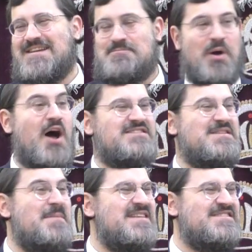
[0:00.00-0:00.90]
Pass the
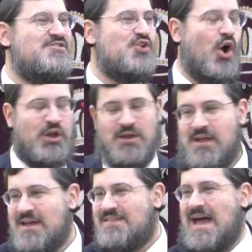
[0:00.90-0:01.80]
message on.
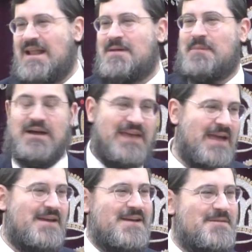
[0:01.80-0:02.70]

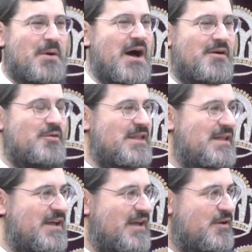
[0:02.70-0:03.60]

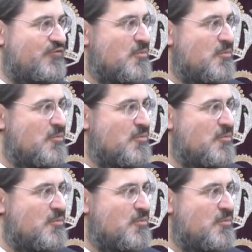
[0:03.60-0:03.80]
If